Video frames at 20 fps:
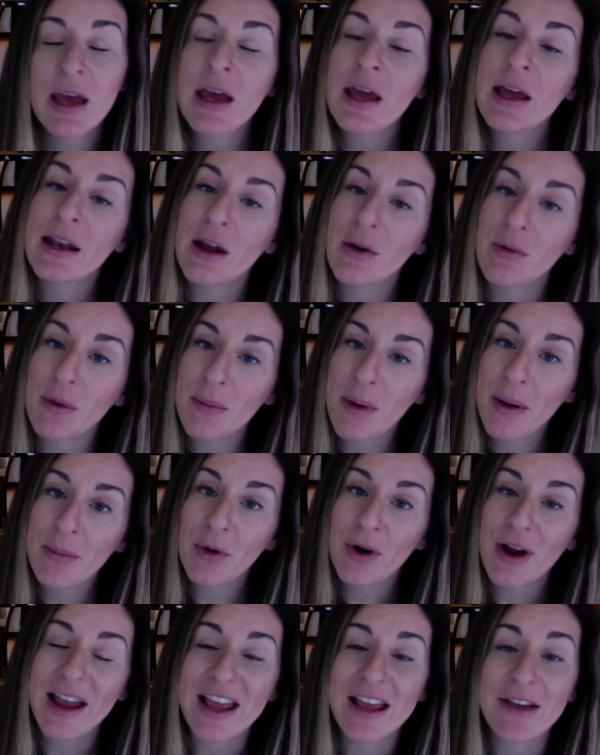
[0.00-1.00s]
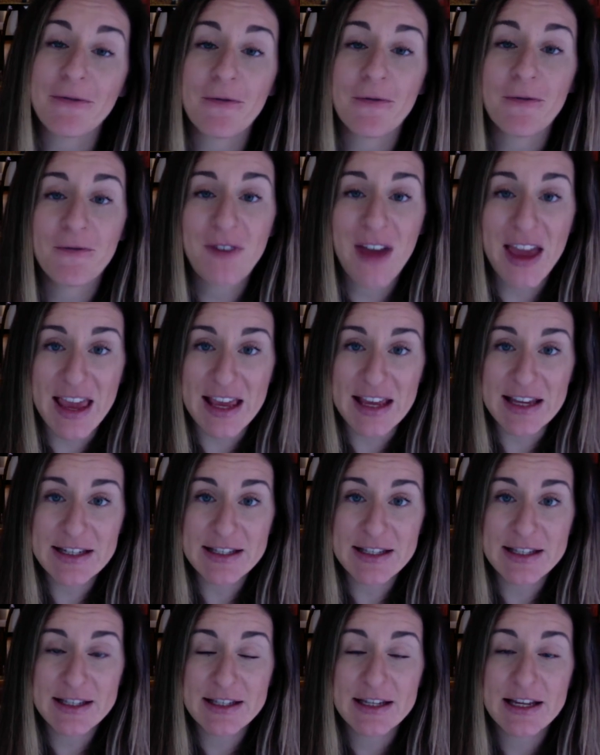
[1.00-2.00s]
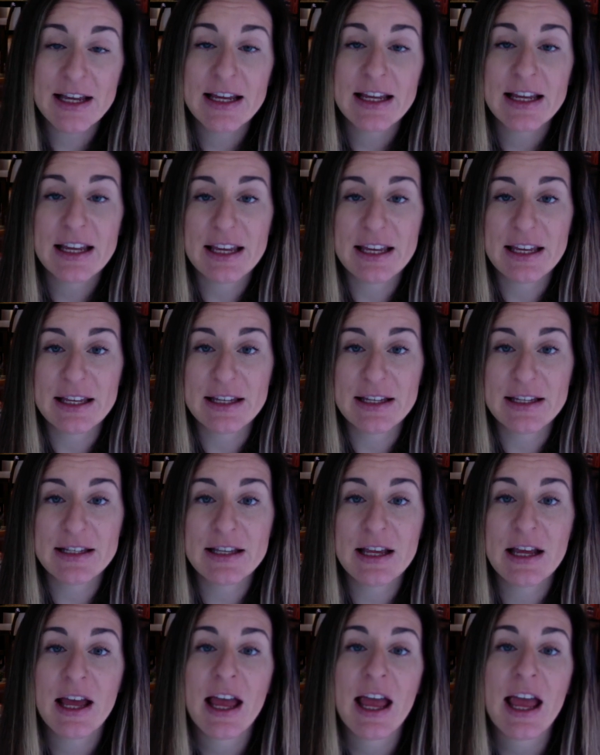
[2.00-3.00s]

Now remember, a face is